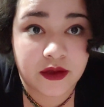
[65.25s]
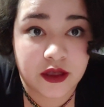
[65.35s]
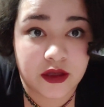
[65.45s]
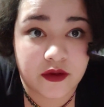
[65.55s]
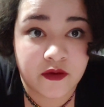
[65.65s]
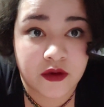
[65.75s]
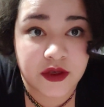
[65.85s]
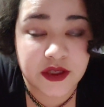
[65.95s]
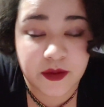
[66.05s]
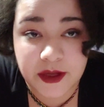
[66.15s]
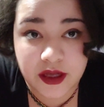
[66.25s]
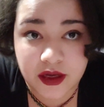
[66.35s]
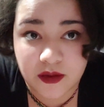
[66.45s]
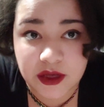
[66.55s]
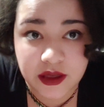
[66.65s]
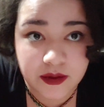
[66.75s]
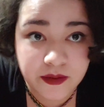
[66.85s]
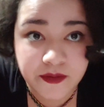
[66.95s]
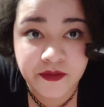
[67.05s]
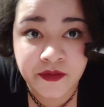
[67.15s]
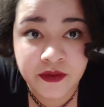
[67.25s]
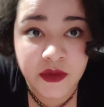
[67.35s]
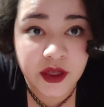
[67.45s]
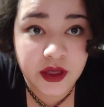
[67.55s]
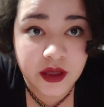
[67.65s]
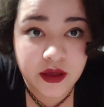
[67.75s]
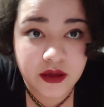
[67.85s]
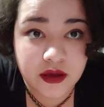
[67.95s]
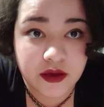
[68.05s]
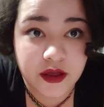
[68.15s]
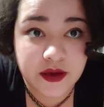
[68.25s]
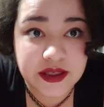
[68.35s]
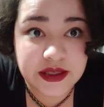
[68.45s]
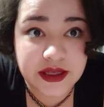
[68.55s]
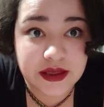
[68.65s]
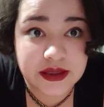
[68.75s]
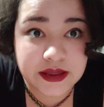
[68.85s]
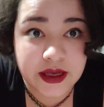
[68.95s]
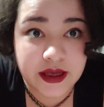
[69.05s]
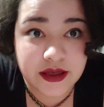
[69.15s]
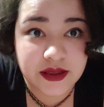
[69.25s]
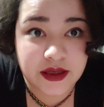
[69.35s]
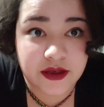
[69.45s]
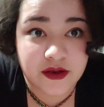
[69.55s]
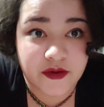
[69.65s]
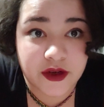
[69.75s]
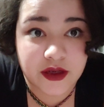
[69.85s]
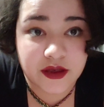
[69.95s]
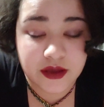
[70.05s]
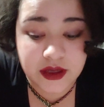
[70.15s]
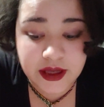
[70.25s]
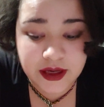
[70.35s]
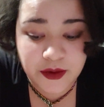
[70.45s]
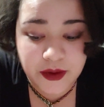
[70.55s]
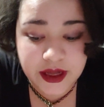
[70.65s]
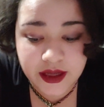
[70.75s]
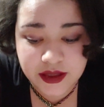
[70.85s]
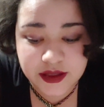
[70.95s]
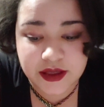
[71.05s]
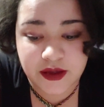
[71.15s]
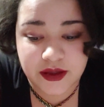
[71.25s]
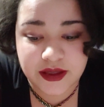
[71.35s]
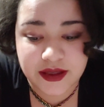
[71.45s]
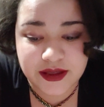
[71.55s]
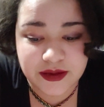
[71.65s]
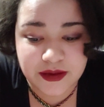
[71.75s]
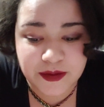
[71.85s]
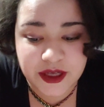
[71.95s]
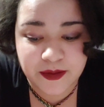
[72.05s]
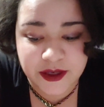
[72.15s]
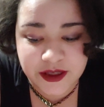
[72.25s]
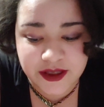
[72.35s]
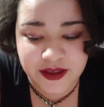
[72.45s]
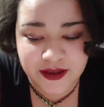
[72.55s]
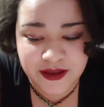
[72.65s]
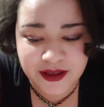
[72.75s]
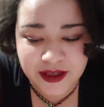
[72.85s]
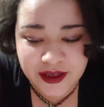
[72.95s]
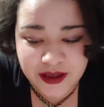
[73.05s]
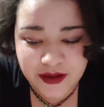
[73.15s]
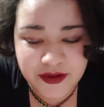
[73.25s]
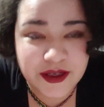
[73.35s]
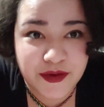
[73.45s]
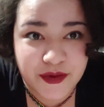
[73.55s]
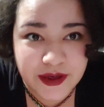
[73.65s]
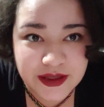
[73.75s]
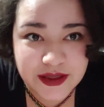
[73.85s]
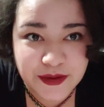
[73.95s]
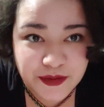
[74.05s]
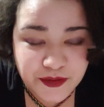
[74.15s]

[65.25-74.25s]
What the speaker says: And then, of course, the pandemic. Although I stayed inside as an introvert anyway, so it doesn't make much of a difference.